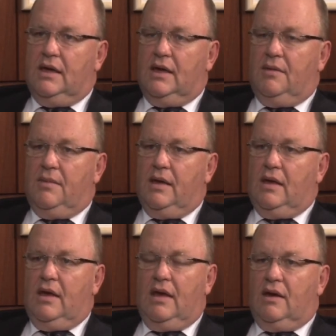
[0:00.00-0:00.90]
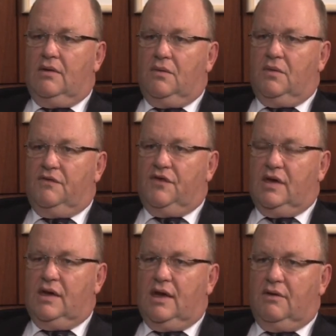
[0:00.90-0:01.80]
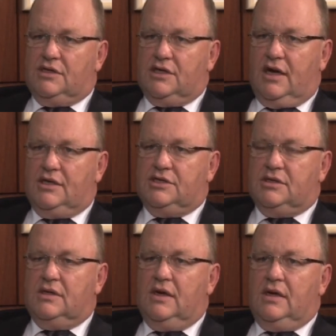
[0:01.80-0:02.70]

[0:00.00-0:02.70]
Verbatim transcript: Um, and we've seen our education